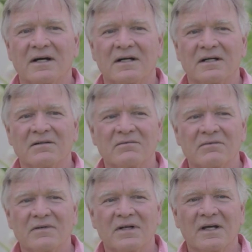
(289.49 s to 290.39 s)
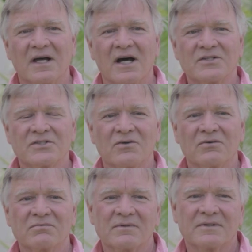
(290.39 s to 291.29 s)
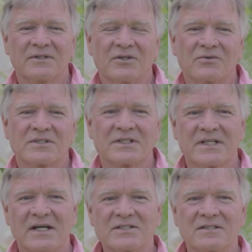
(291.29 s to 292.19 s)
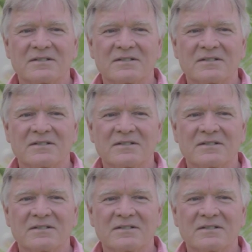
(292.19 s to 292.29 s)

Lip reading: And so, success